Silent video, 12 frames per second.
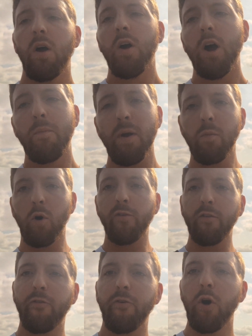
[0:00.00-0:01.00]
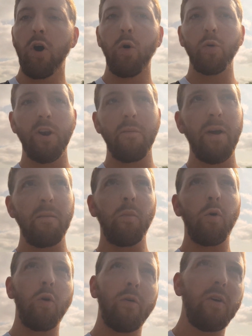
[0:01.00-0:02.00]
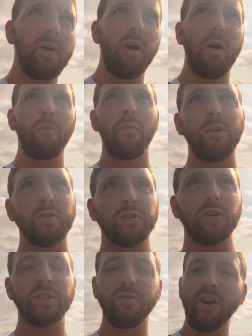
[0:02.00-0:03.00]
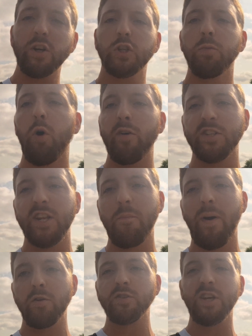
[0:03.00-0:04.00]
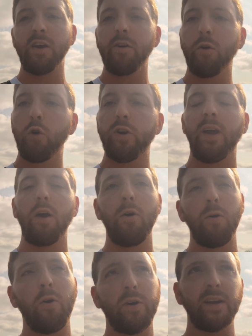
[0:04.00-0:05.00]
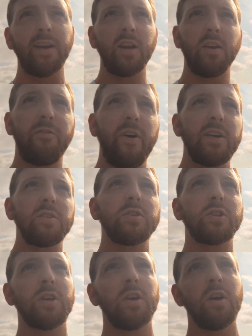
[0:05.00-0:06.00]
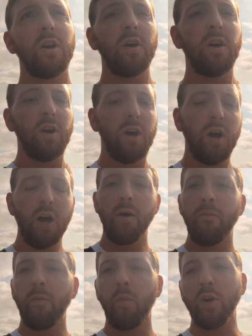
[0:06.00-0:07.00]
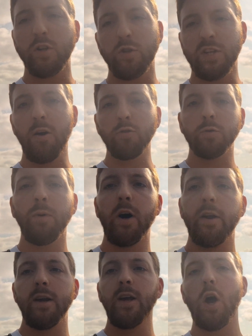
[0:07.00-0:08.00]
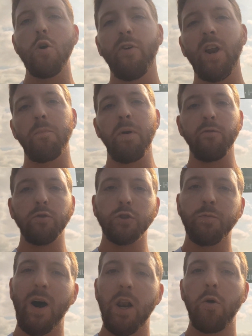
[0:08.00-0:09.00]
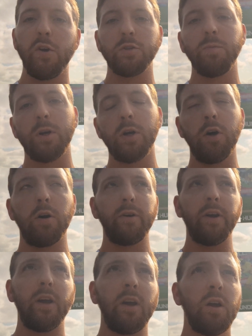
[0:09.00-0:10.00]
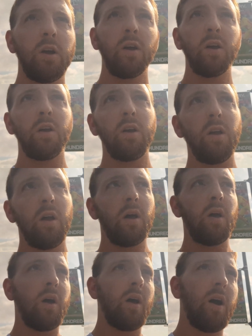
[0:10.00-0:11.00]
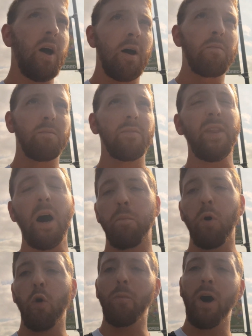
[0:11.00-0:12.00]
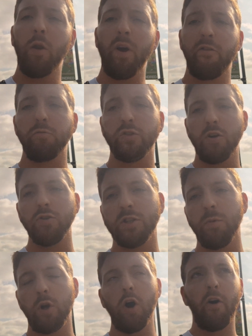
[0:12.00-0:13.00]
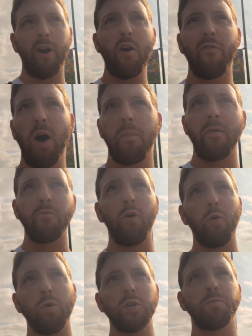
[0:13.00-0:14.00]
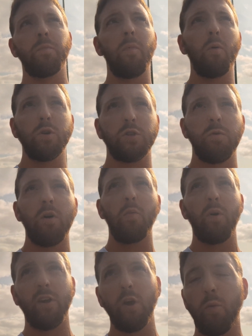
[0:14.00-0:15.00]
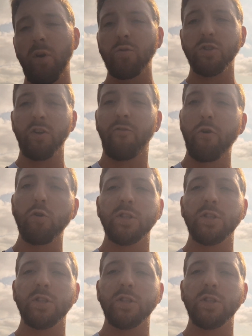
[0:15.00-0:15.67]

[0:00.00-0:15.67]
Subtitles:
of a foothold and a bit more starting to venture more into their penalty area and unlocking their defence, which was helped by the overlapping runs by Lewis McCarry. That ball, by the way, from Jones to McCarry, the overlapping run there was a few